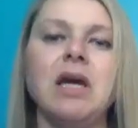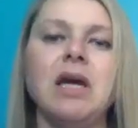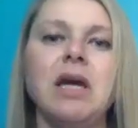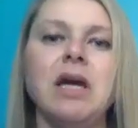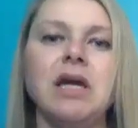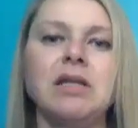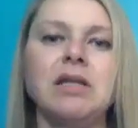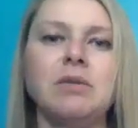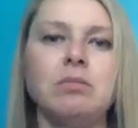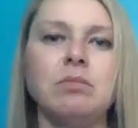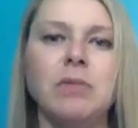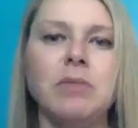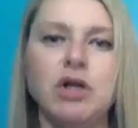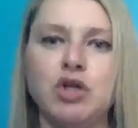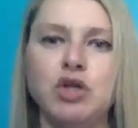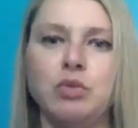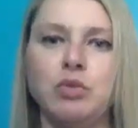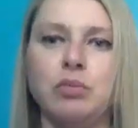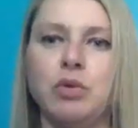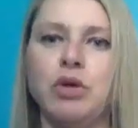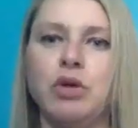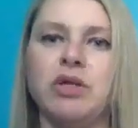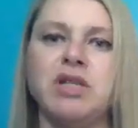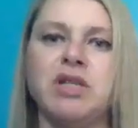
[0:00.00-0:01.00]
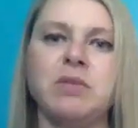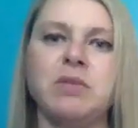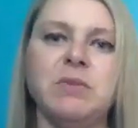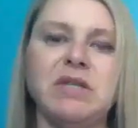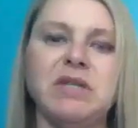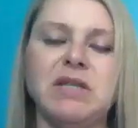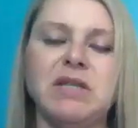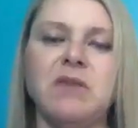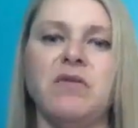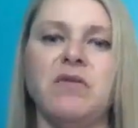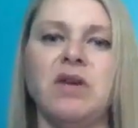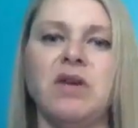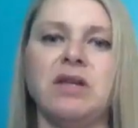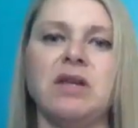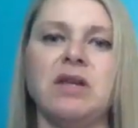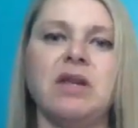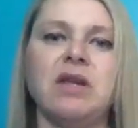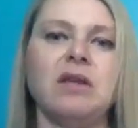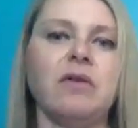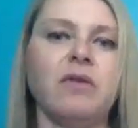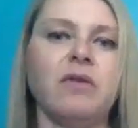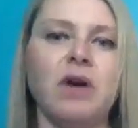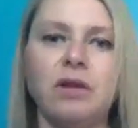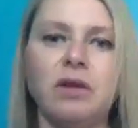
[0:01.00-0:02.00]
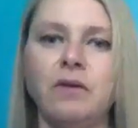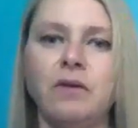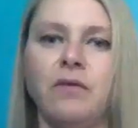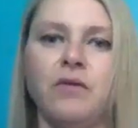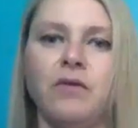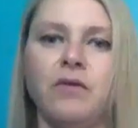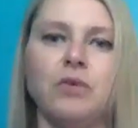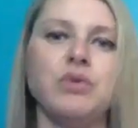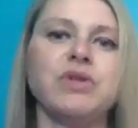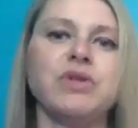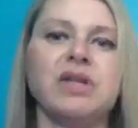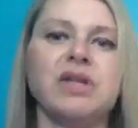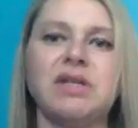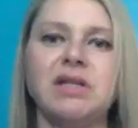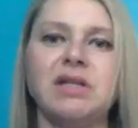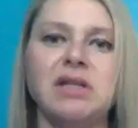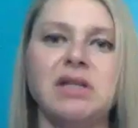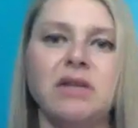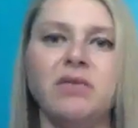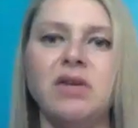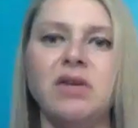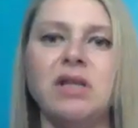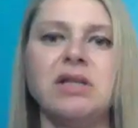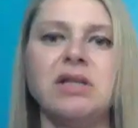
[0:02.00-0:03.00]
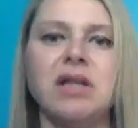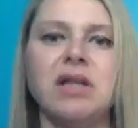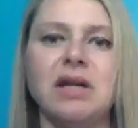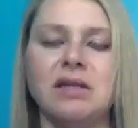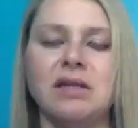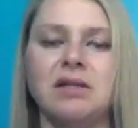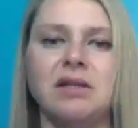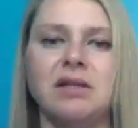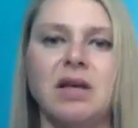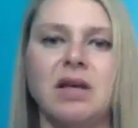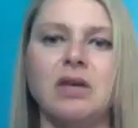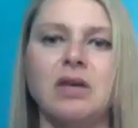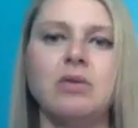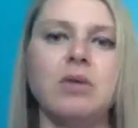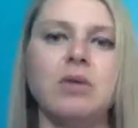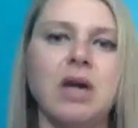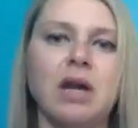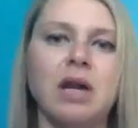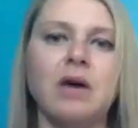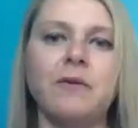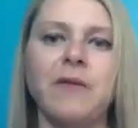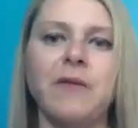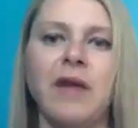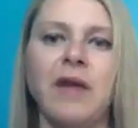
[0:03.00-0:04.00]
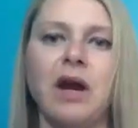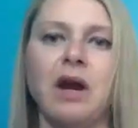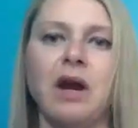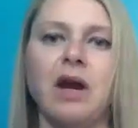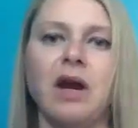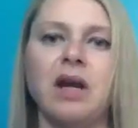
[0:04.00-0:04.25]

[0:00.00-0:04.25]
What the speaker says: It's much more specific than the other food sensitivity tests that you get out there,